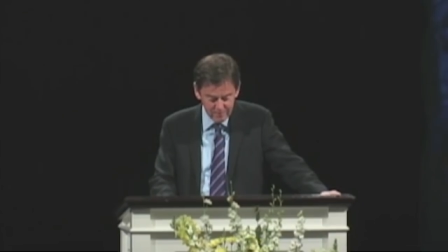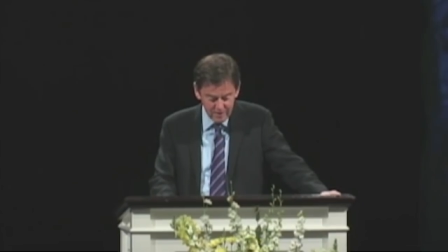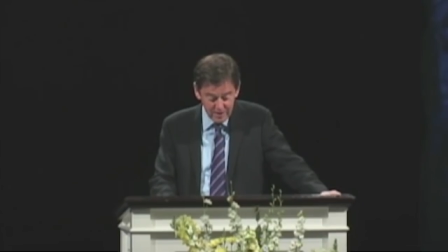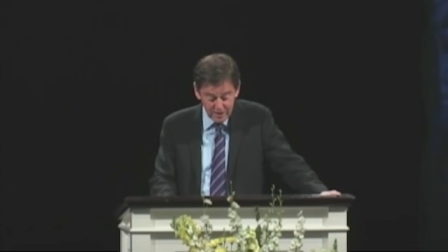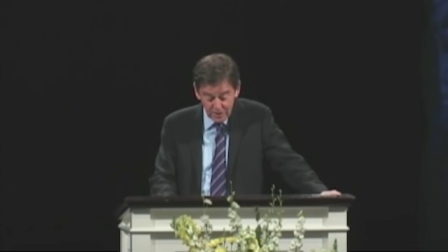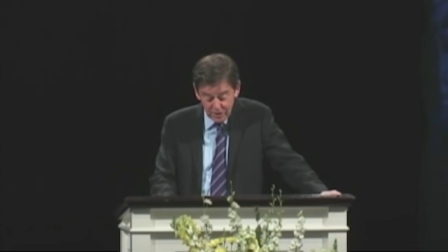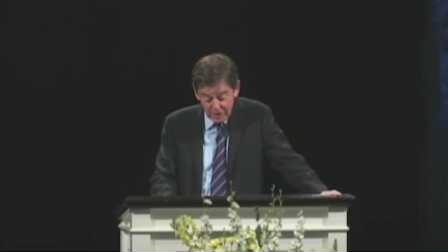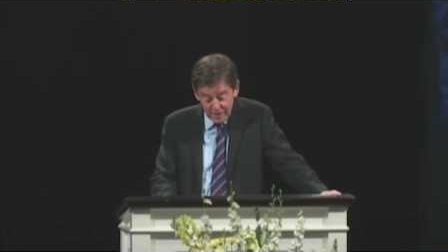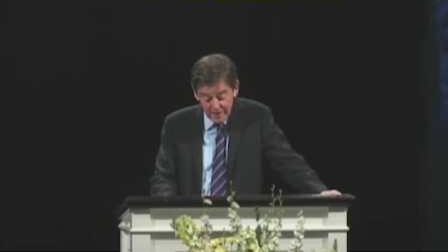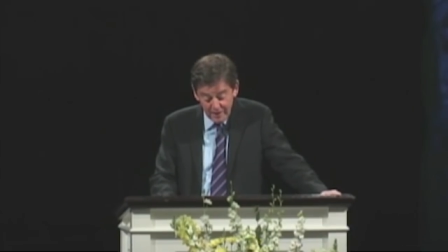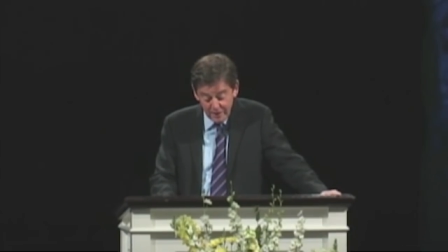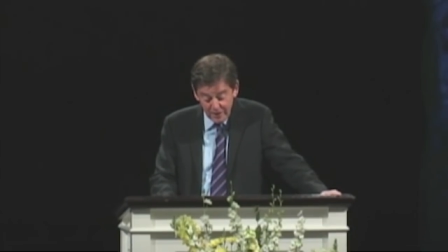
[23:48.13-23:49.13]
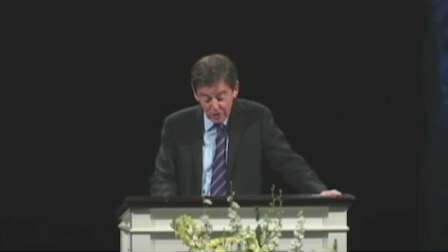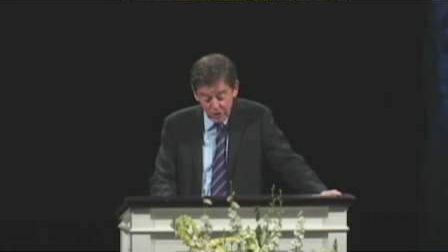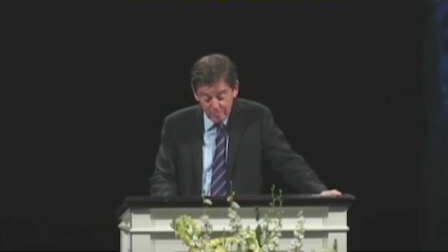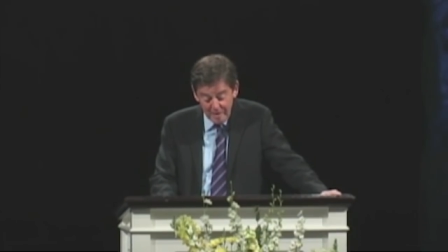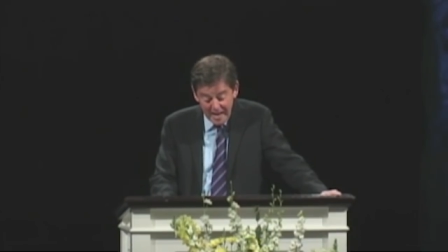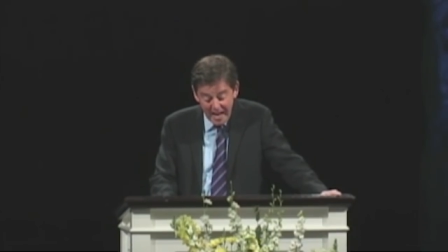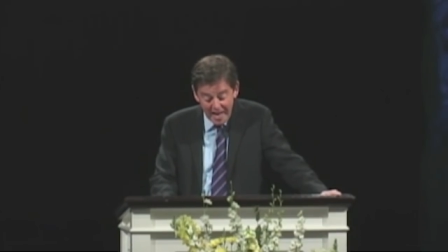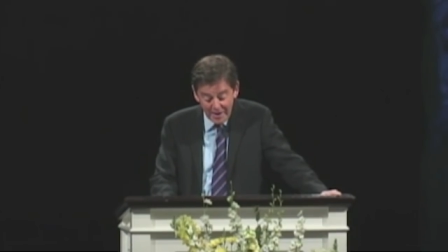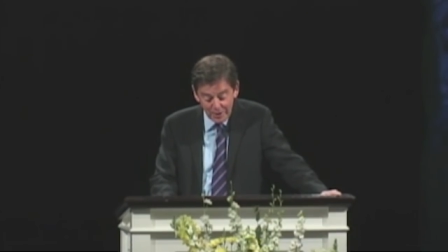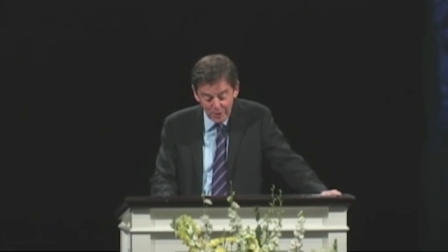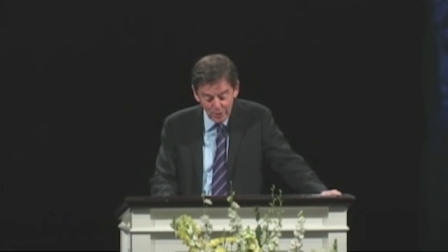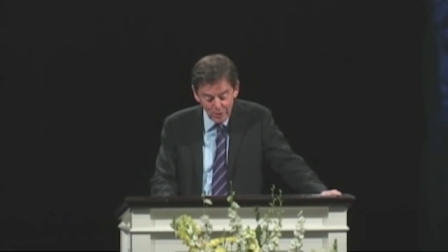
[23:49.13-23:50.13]
He doesn't say that this should be
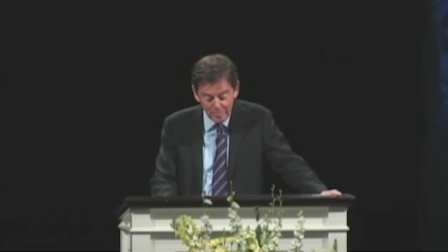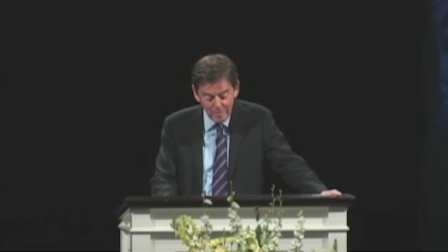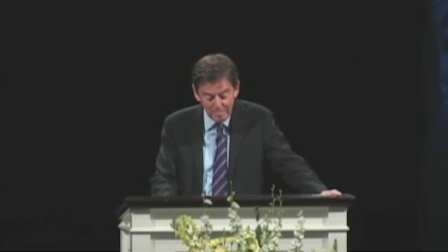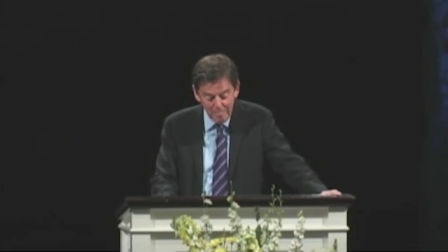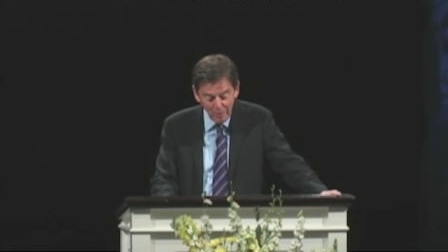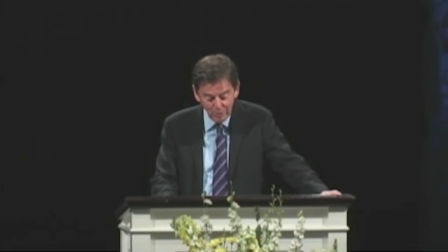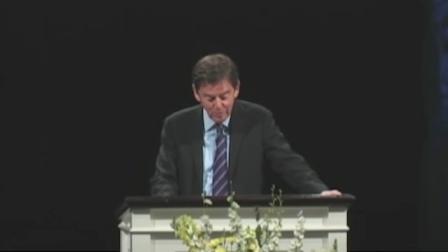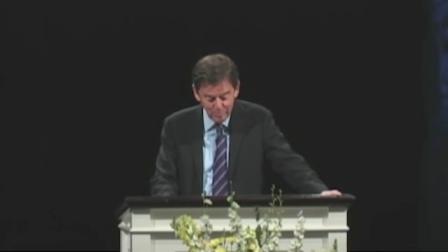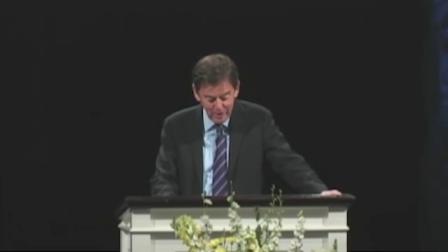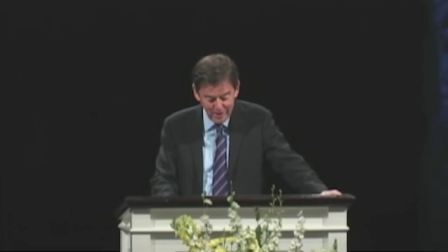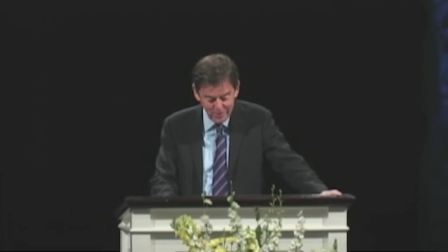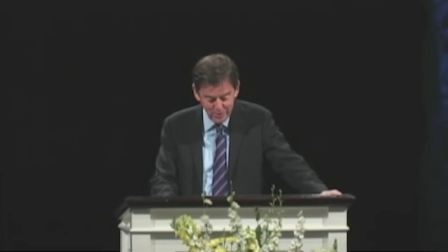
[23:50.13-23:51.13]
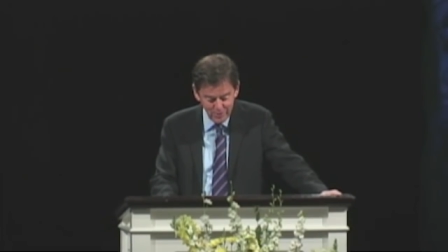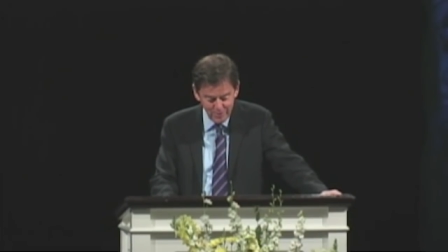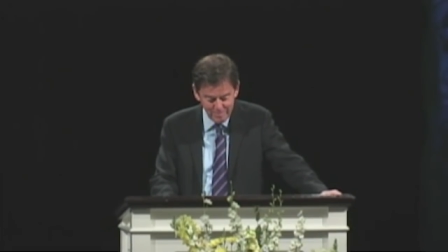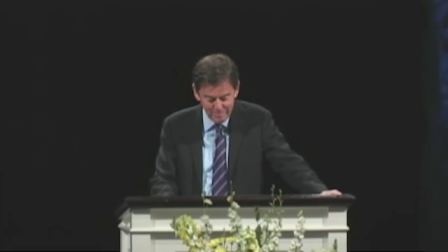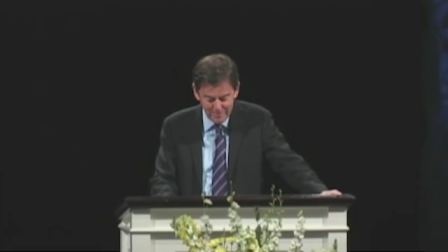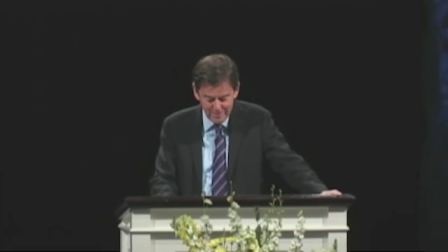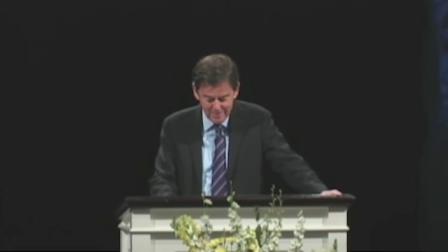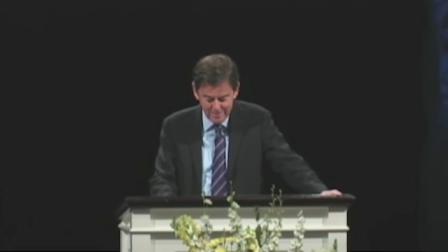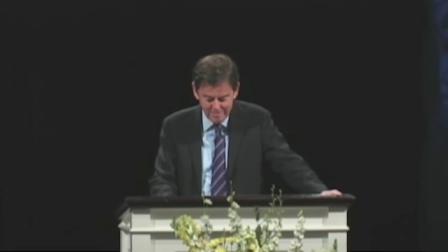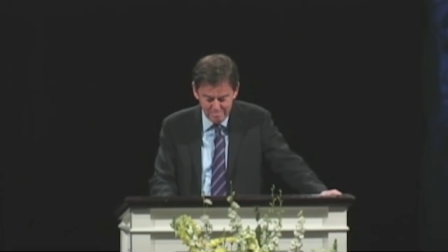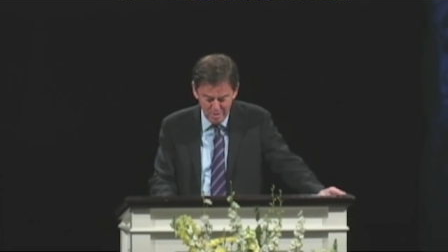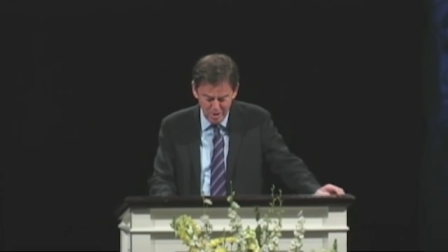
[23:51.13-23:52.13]
added to them, but multiplied to them.
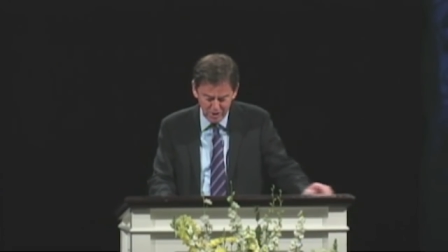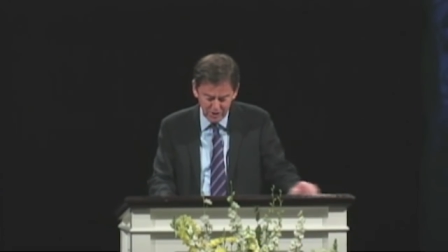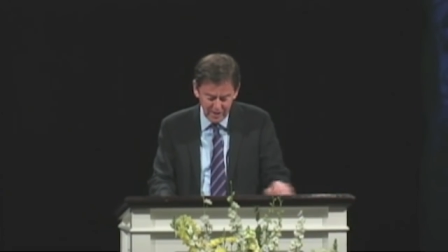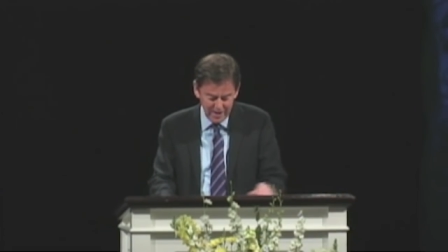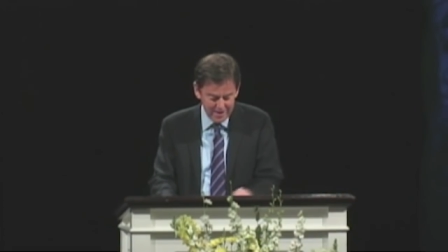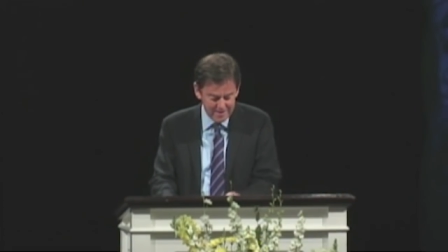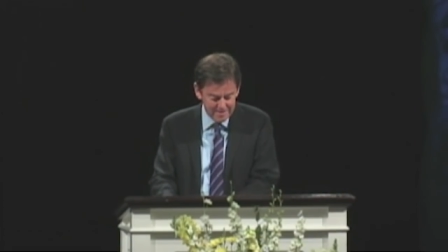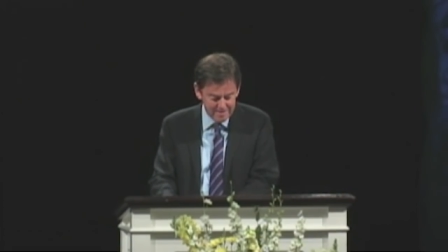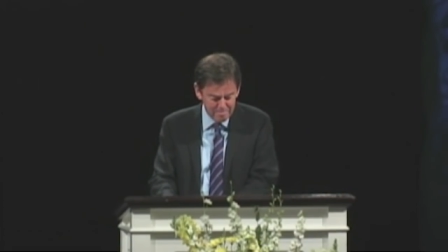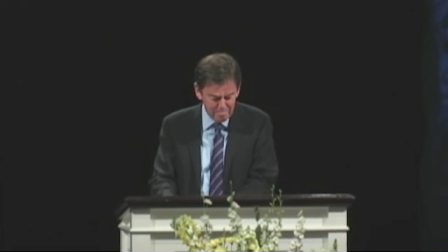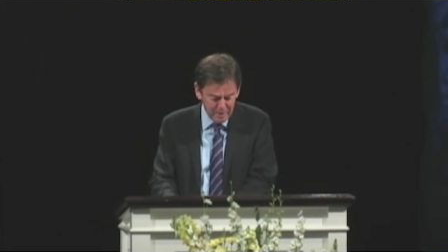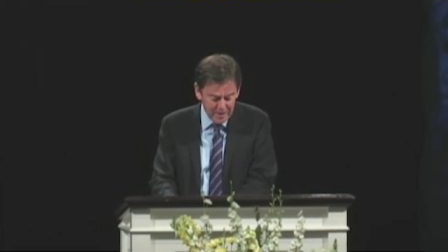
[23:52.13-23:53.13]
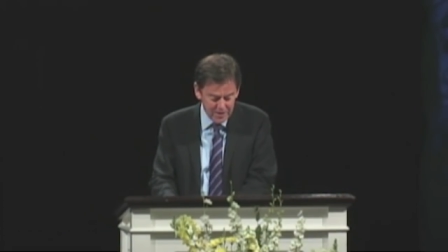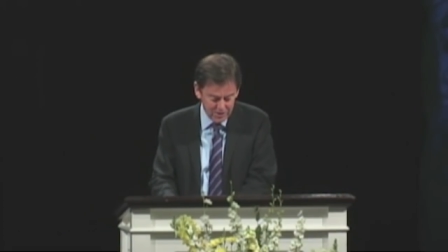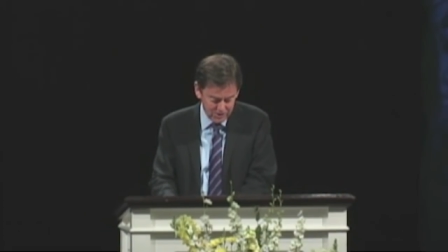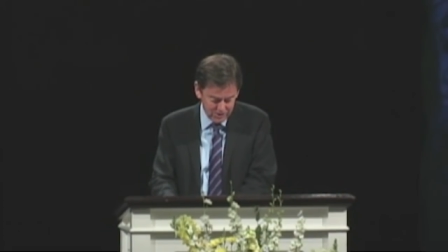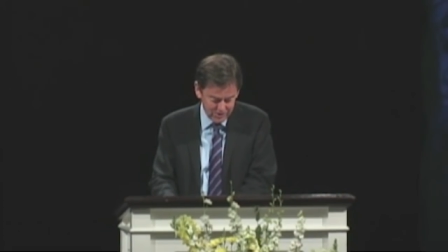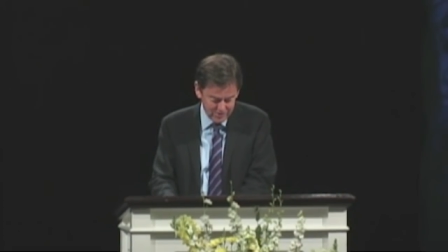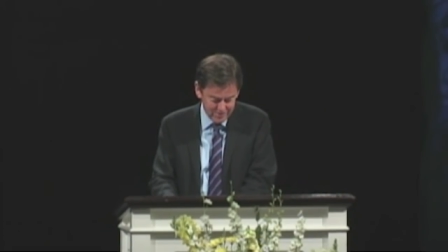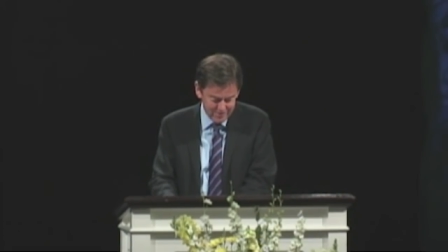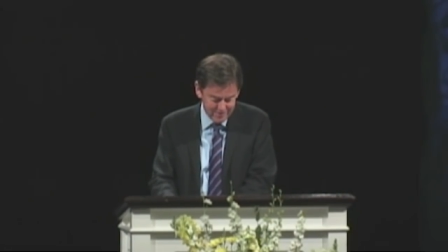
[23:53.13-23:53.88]
Mercy, peace.